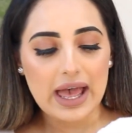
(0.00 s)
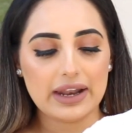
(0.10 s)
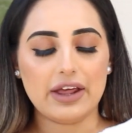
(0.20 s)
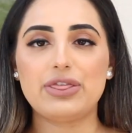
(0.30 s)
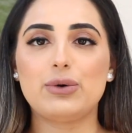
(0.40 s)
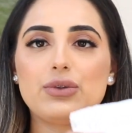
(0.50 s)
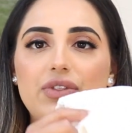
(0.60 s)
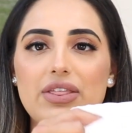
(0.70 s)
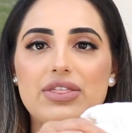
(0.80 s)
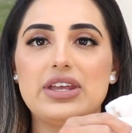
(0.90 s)
And I thought
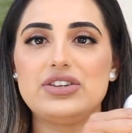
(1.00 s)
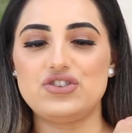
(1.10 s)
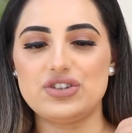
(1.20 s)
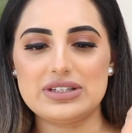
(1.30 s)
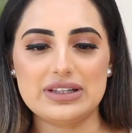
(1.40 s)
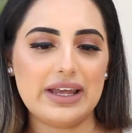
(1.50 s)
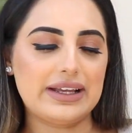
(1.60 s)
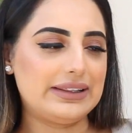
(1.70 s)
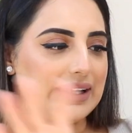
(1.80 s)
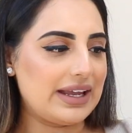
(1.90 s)
that this just
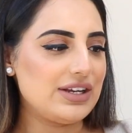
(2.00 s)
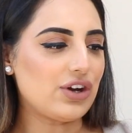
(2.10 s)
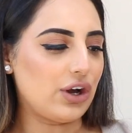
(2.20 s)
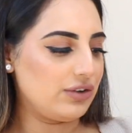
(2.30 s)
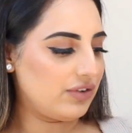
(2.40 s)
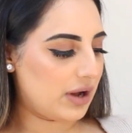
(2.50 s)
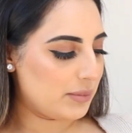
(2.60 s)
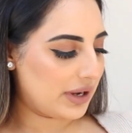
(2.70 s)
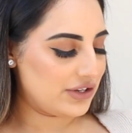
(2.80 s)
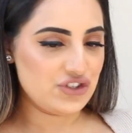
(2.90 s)
like laid over
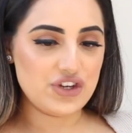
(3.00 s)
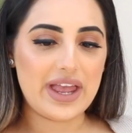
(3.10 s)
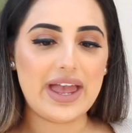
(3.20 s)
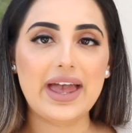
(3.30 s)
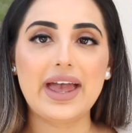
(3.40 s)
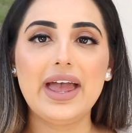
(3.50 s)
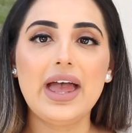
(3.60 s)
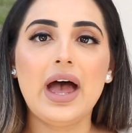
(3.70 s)
my chair.